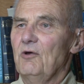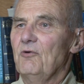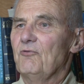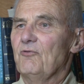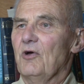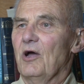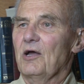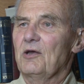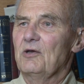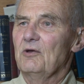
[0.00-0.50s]

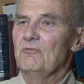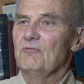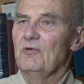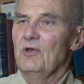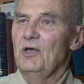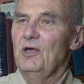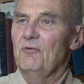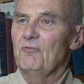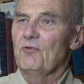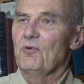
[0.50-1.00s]

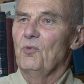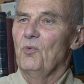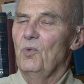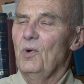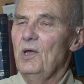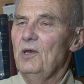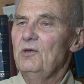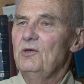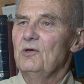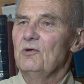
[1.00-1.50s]
effectively for
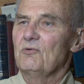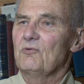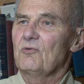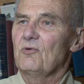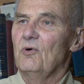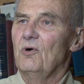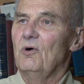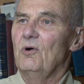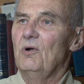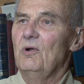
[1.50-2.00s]
weed
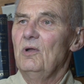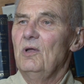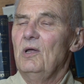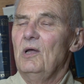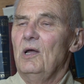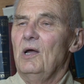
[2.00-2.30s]
control